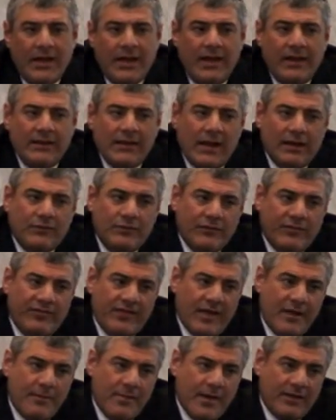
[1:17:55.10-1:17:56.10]
and not to
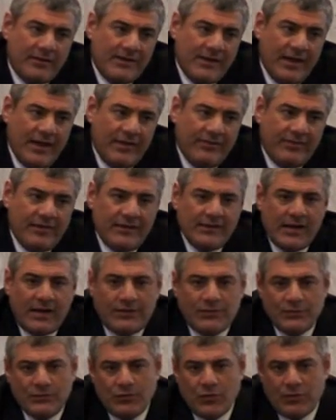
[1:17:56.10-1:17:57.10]
say about this and
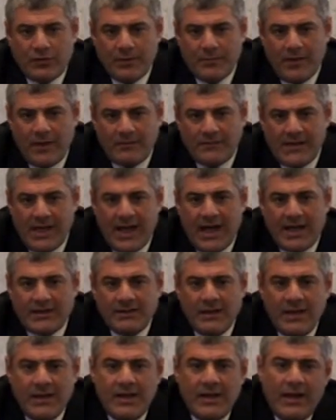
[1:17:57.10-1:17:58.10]
not to talk about
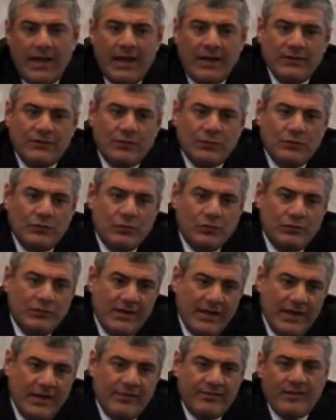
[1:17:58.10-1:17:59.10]
that and to do
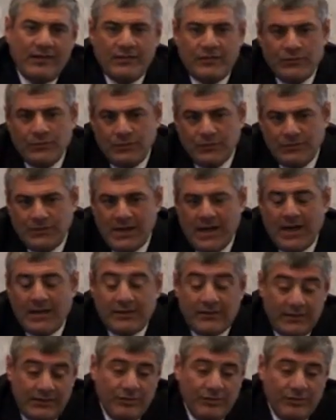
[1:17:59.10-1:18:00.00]
this and to do that.